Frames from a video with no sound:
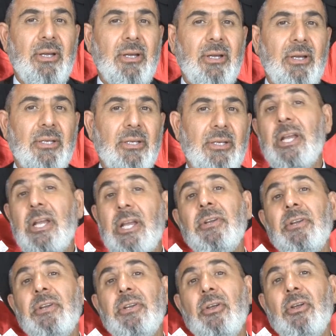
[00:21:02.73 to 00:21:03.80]
So the
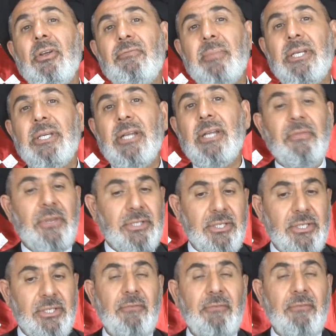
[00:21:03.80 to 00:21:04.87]
governor of Medina, and this
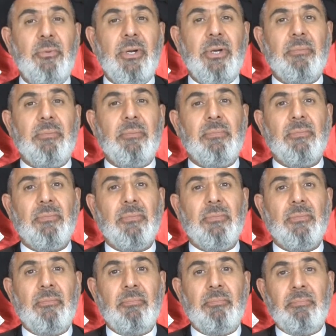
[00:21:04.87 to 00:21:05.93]
is everywhere,
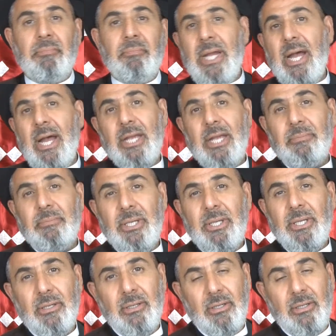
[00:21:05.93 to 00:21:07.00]
behind me,
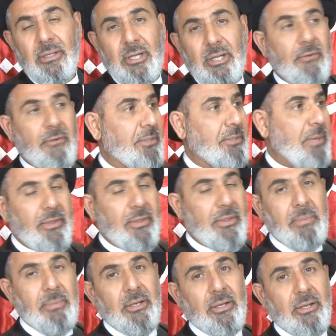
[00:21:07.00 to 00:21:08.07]
covered by the
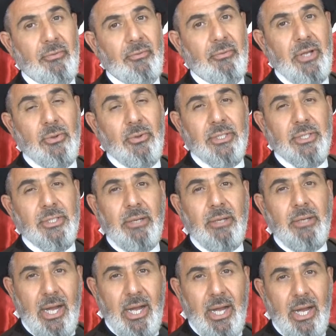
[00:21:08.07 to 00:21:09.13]
banner of Ya Hussein,
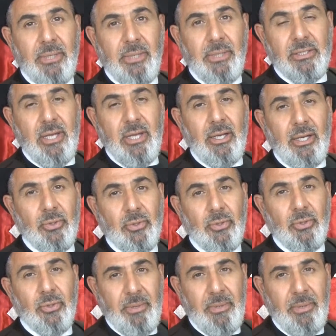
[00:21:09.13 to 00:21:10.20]
behind me is Tarikh
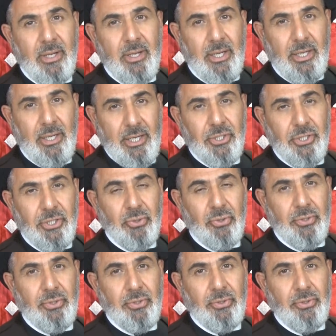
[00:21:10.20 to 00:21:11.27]
al-Tabari. I can show it
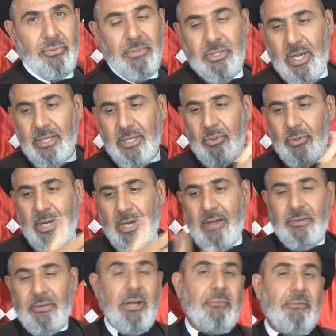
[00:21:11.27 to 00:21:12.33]
to you, but I don't have
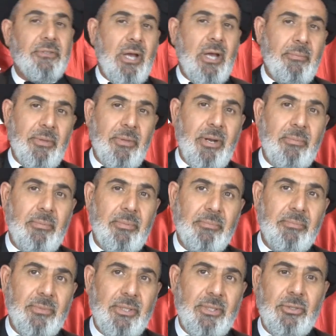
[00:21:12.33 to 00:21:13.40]
enough time, the problem,
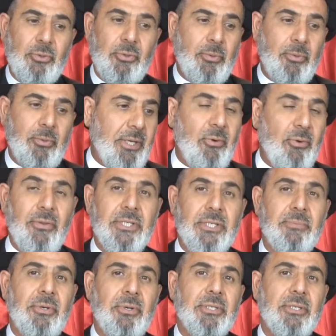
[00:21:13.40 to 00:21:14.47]
to bring all these
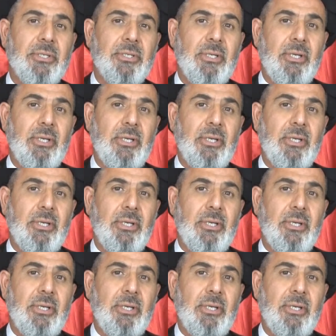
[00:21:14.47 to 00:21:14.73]
books.